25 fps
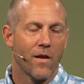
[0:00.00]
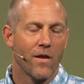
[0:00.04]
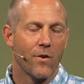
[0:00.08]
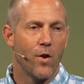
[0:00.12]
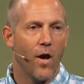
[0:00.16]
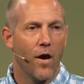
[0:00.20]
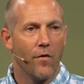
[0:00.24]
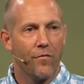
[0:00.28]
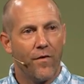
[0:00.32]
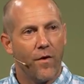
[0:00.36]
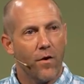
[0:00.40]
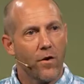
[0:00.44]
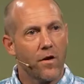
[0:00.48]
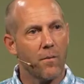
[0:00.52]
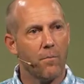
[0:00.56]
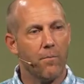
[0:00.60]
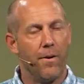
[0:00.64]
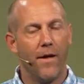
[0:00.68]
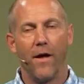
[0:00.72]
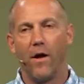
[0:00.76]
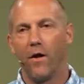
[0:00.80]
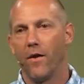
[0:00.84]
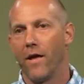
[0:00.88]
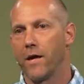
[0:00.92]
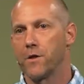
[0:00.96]
No, I felt
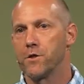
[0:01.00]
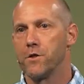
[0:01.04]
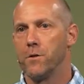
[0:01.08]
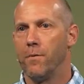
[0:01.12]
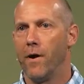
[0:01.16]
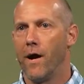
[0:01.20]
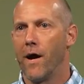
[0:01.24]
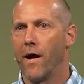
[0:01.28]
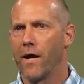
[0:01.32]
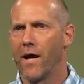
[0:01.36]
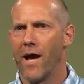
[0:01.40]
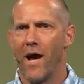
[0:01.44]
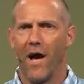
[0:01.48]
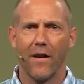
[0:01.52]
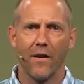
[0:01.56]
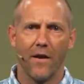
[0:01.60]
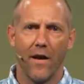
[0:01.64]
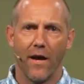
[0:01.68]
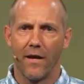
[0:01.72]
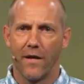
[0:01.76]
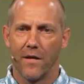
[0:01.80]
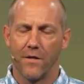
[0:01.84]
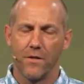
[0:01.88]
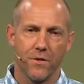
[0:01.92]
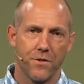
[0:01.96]
compelled actually by God that
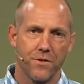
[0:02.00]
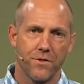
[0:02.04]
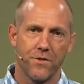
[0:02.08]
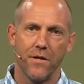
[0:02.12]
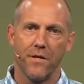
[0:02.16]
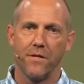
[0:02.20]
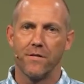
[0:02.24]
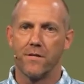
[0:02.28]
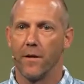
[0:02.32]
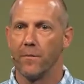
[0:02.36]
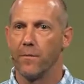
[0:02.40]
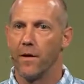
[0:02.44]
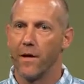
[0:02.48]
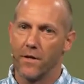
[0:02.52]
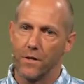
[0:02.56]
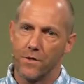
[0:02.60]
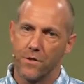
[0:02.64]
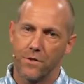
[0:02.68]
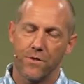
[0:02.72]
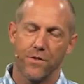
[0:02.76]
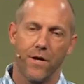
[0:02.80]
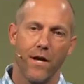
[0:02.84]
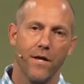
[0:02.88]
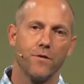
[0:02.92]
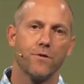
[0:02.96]
I could just see something. I
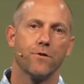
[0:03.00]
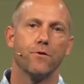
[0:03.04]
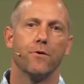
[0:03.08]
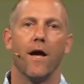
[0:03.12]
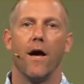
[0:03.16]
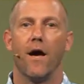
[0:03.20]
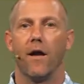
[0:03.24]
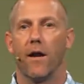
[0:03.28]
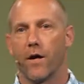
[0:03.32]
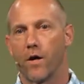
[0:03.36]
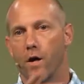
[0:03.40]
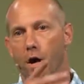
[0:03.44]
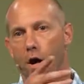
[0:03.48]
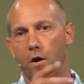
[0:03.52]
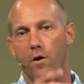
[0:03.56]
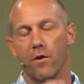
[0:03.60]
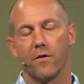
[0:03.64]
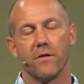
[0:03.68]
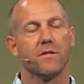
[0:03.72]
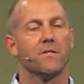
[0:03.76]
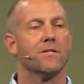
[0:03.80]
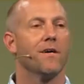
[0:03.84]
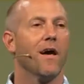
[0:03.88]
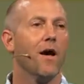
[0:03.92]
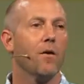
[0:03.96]
just chased her down. I caught her on
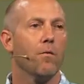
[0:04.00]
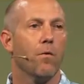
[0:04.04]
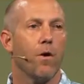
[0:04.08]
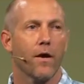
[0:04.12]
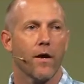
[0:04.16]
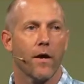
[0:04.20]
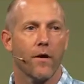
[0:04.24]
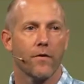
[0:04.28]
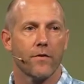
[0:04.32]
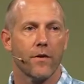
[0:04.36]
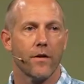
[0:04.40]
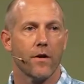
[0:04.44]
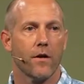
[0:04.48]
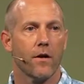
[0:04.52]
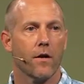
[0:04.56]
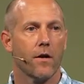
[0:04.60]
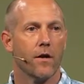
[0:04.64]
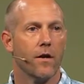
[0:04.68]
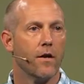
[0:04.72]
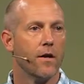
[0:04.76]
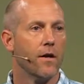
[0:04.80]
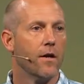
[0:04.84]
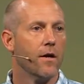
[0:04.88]
the sidewalk out there.